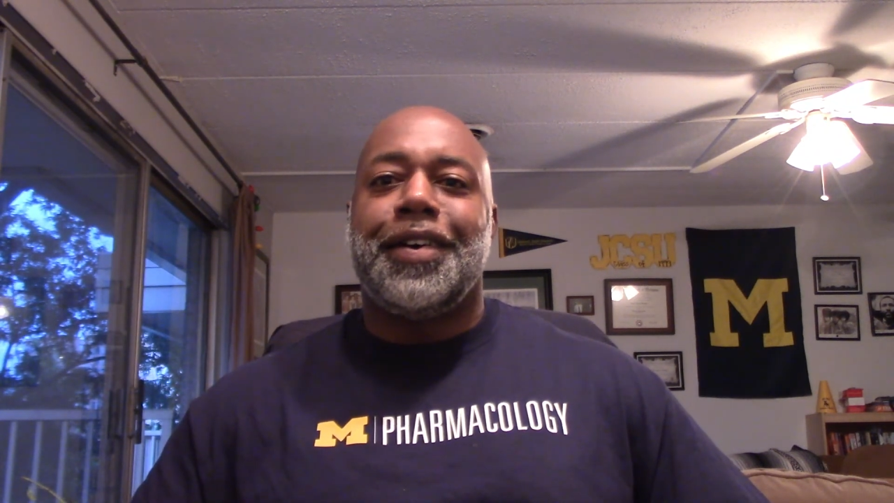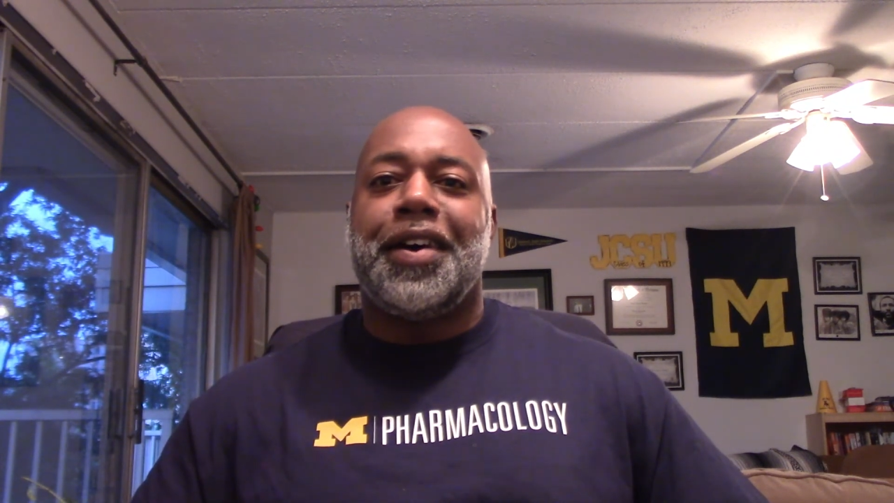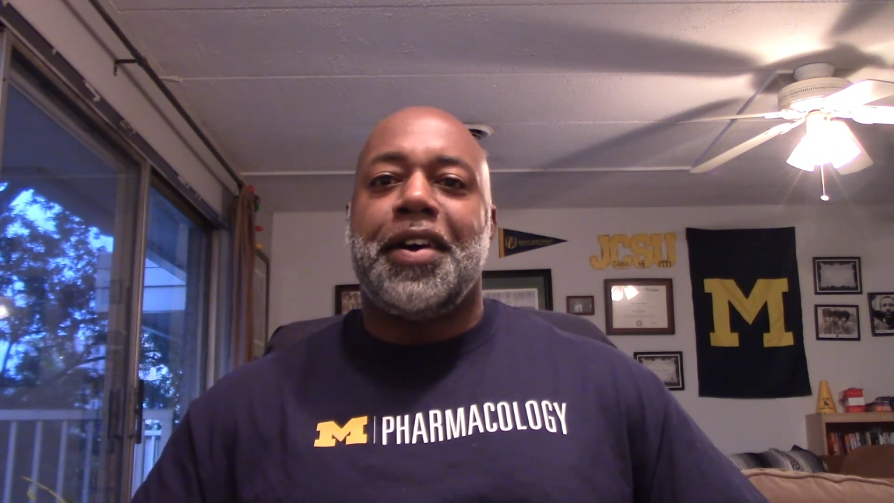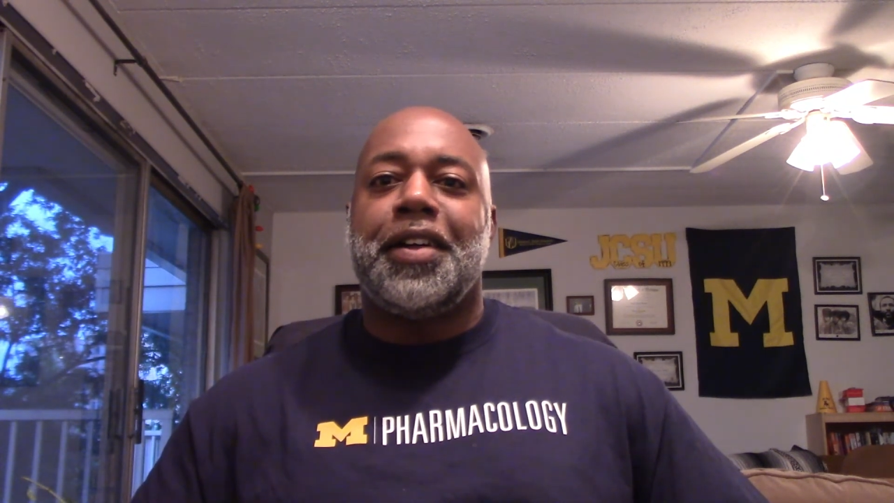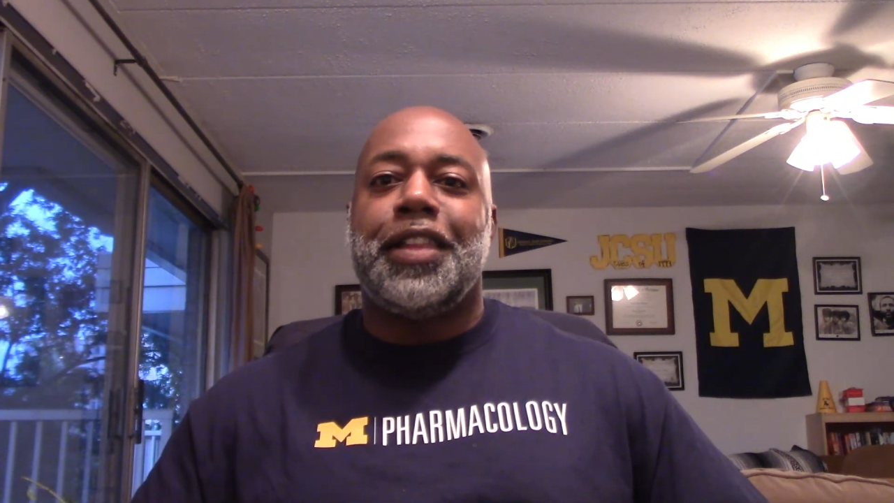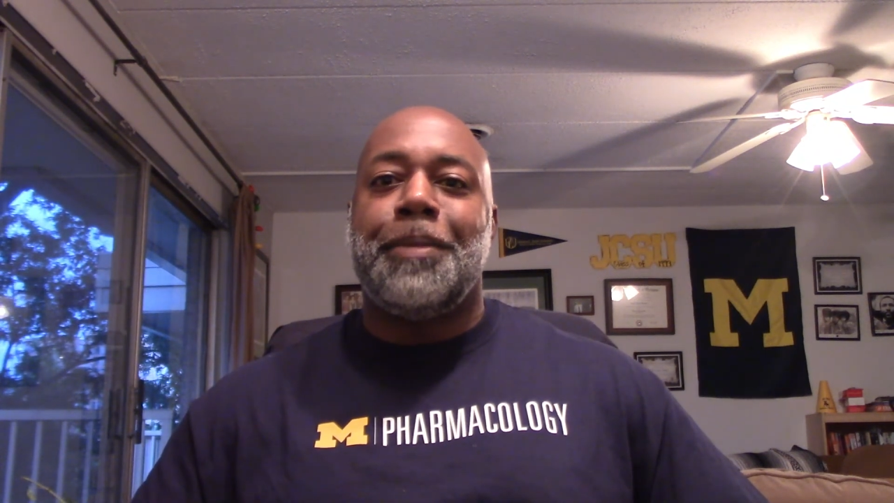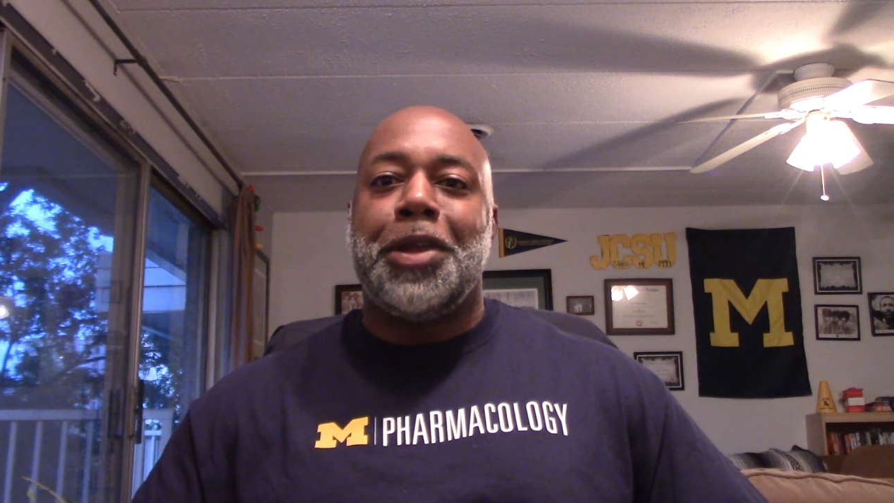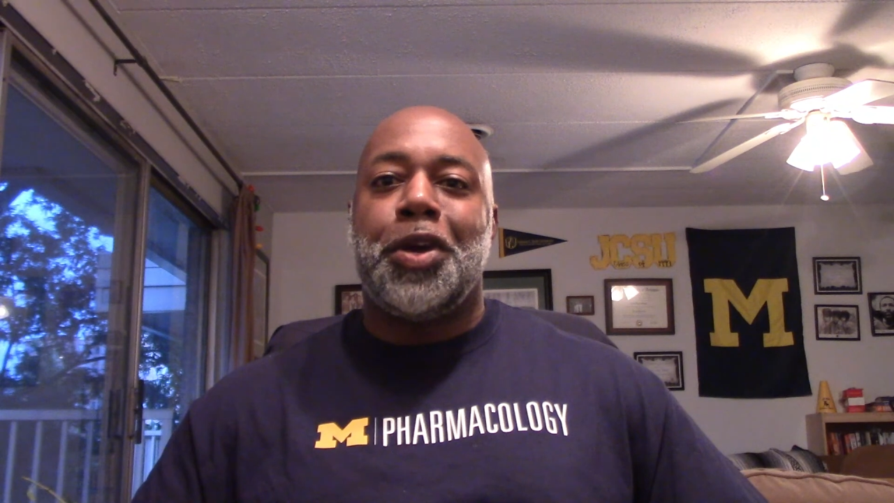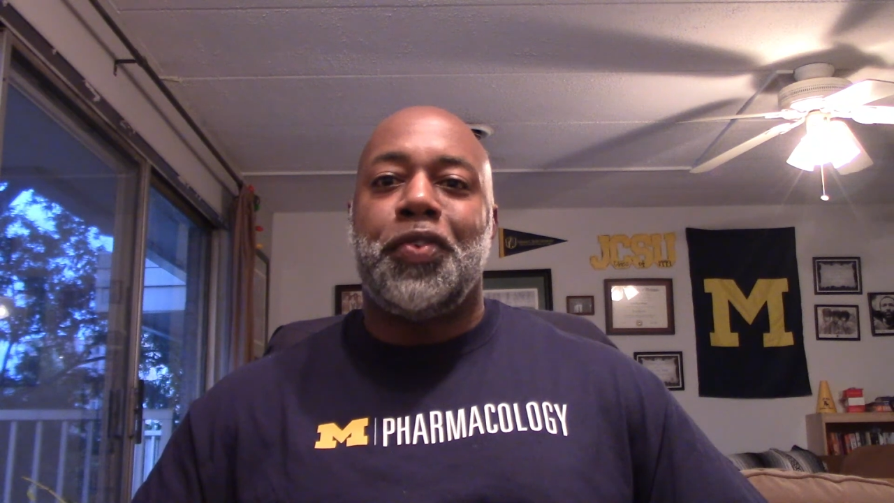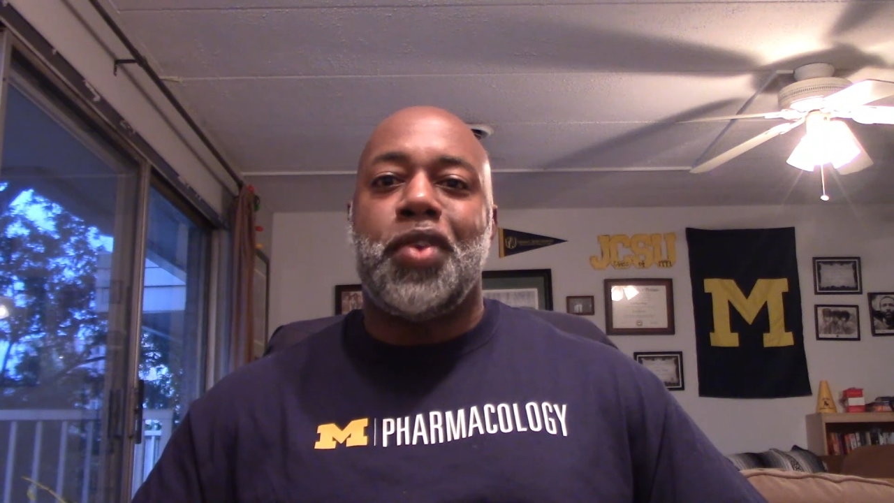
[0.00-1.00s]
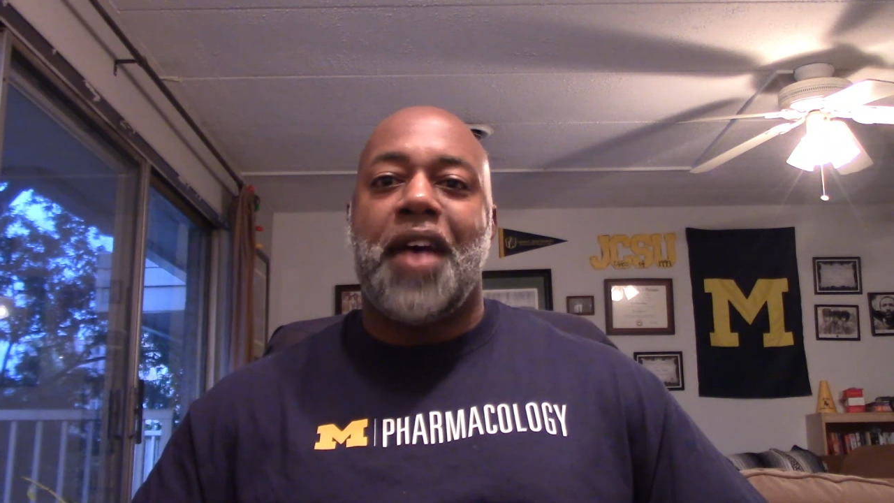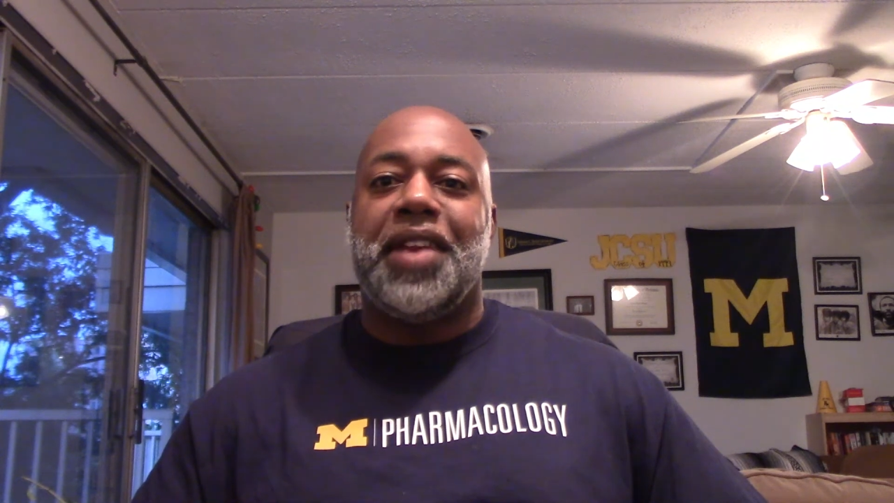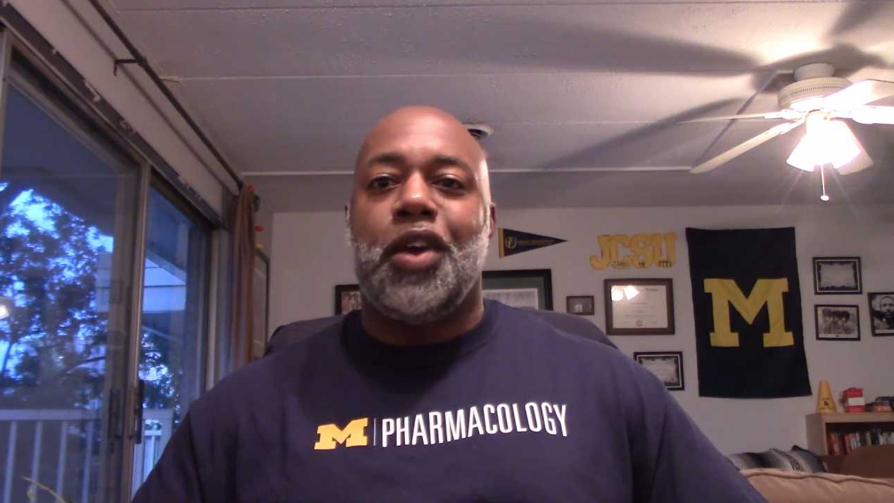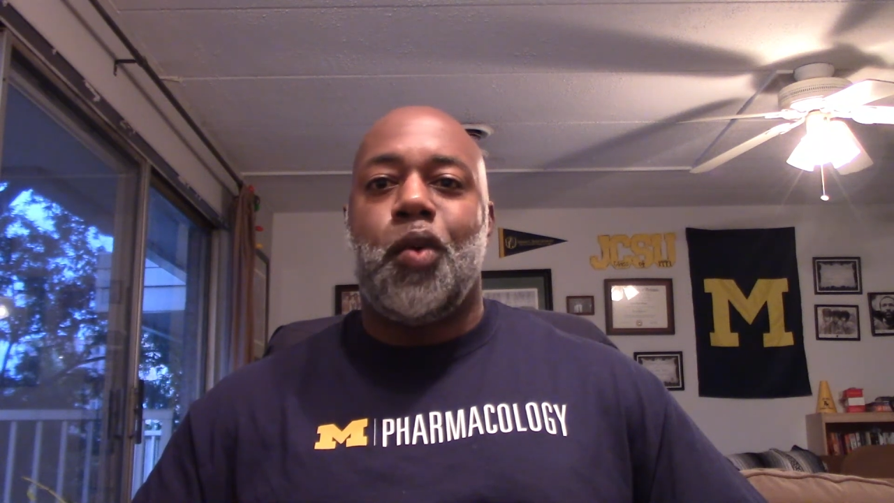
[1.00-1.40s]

Let me know if you have any